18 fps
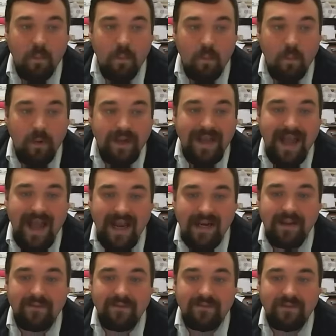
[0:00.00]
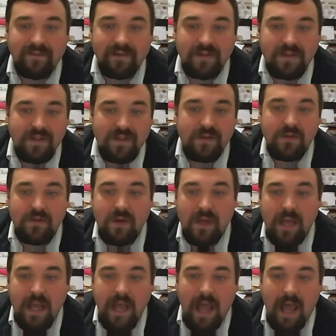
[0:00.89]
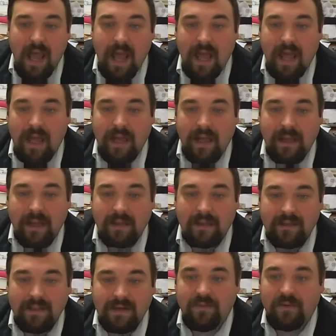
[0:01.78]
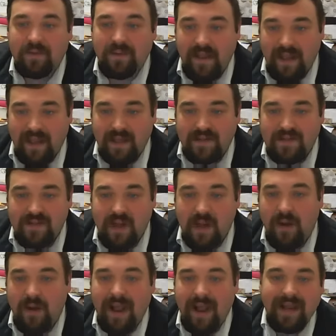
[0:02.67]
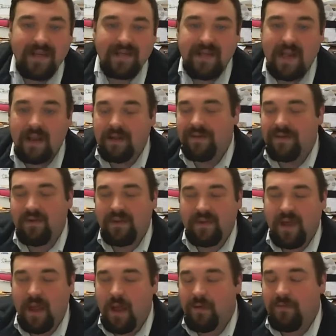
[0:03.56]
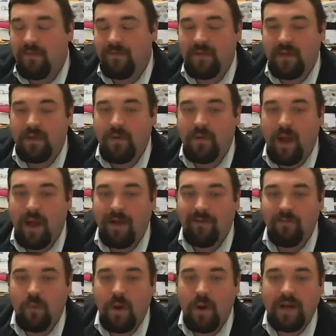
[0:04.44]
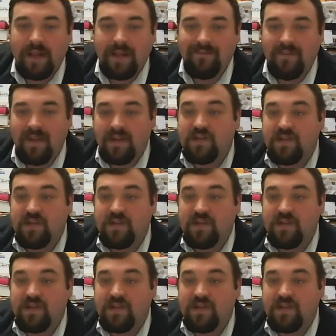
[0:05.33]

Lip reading: we kind of do different things. So I guess I'll give you the overview of what event